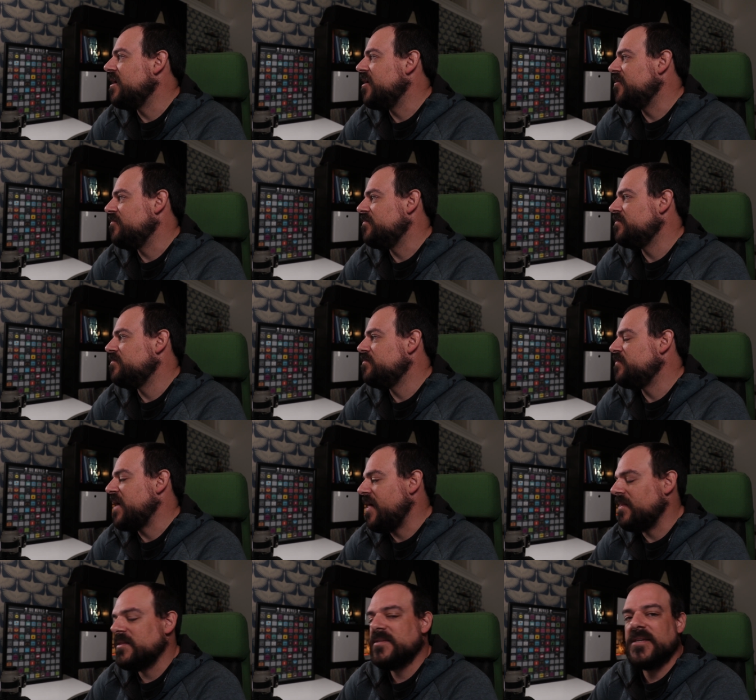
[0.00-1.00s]
um,
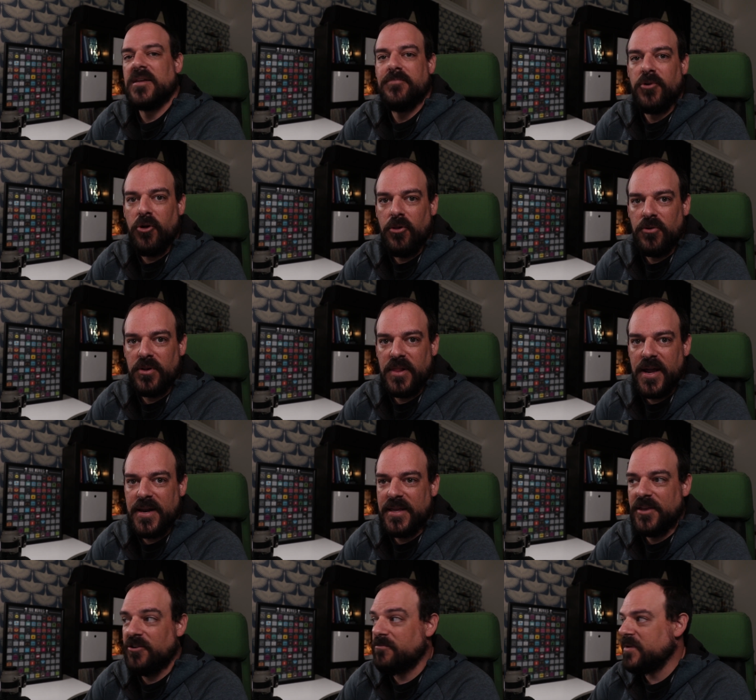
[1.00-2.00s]
balancing and polar
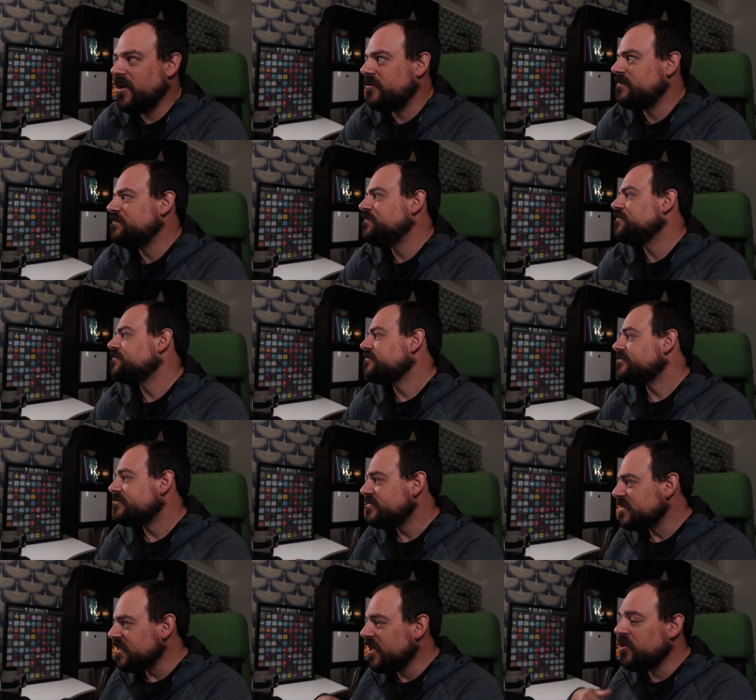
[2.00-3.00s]
aligning your mount
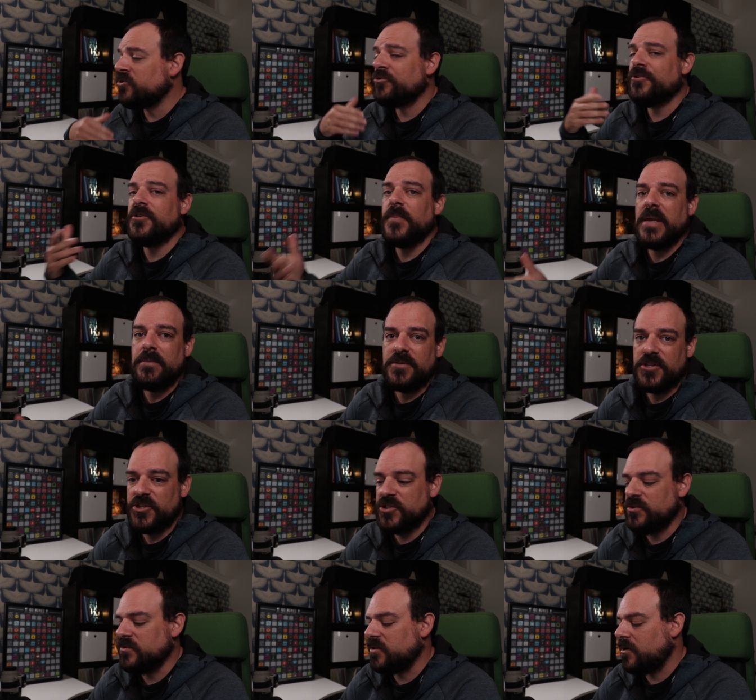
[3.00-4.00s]
in order to be able to
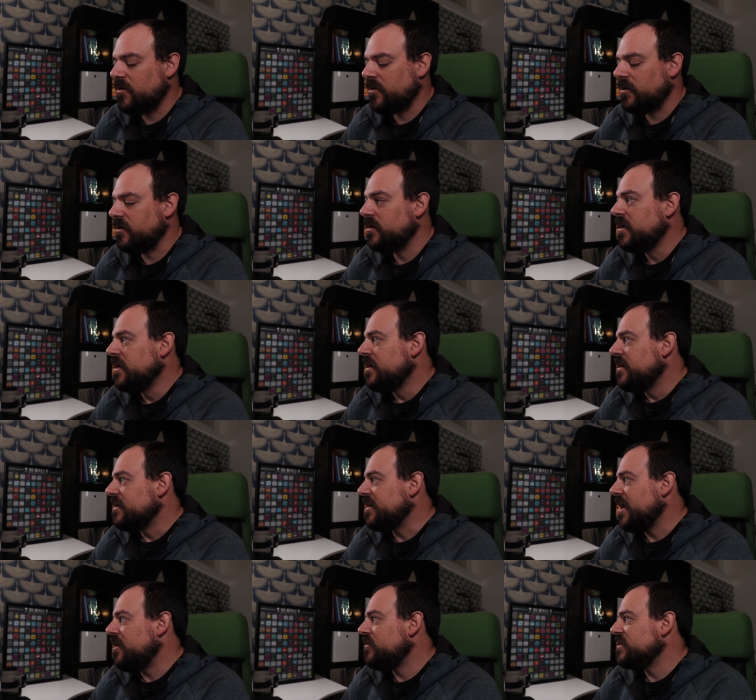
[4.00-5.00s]
shoot longer.
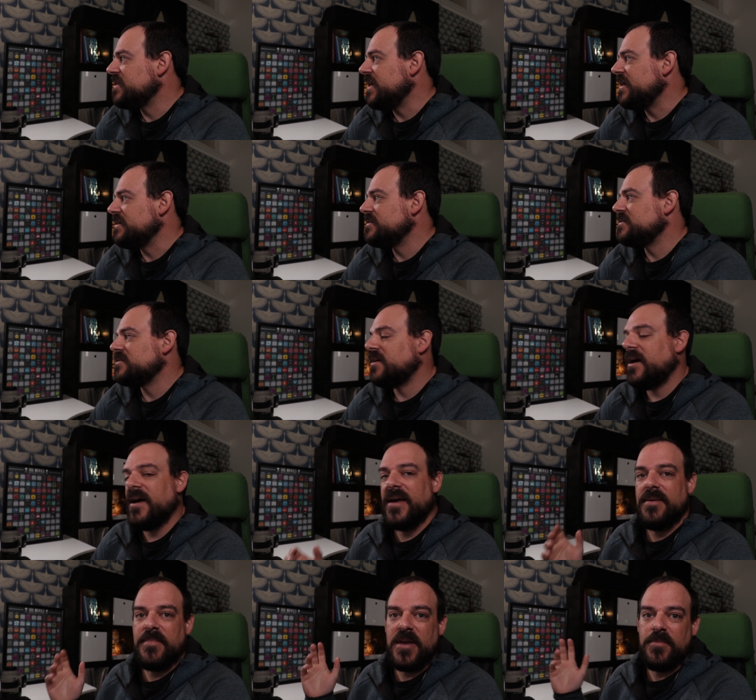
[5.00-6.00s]
Nowadays,
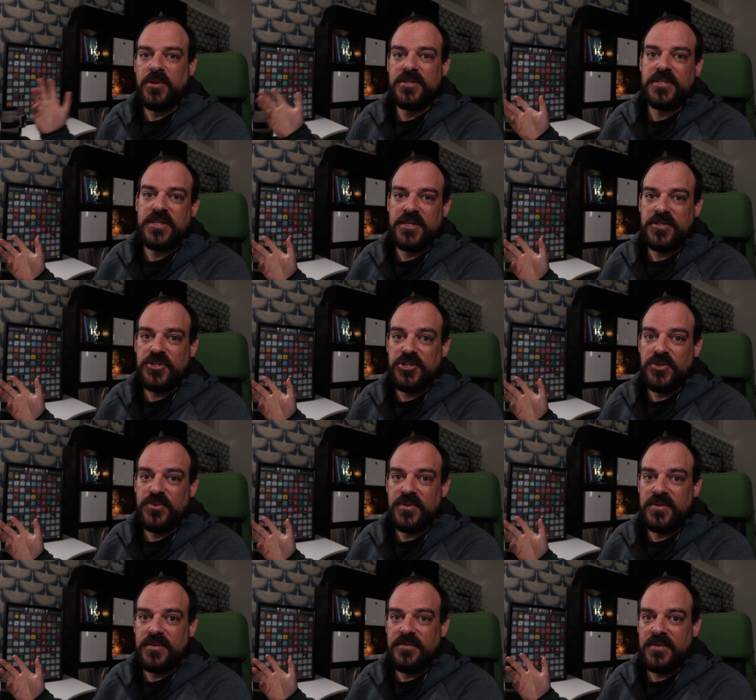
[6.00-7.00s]
I'm able to
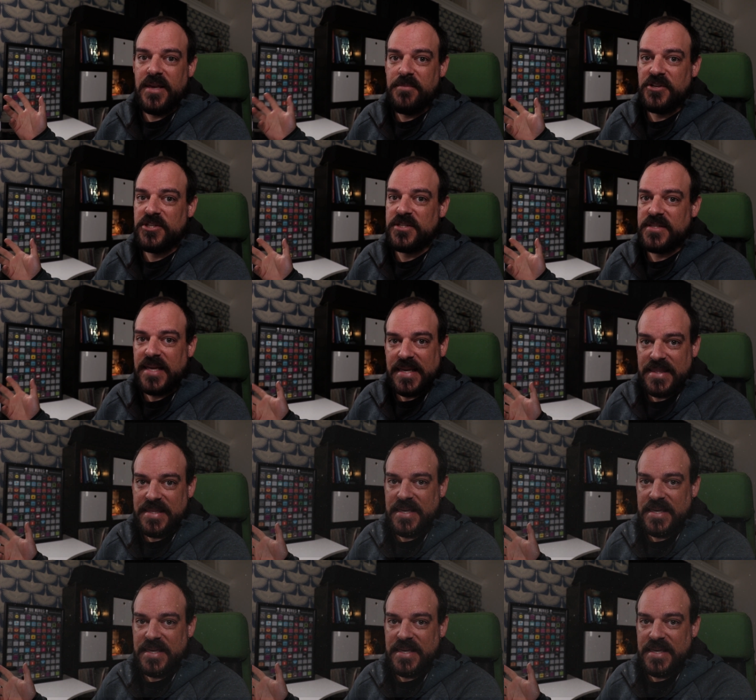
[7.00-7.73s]
shoot images like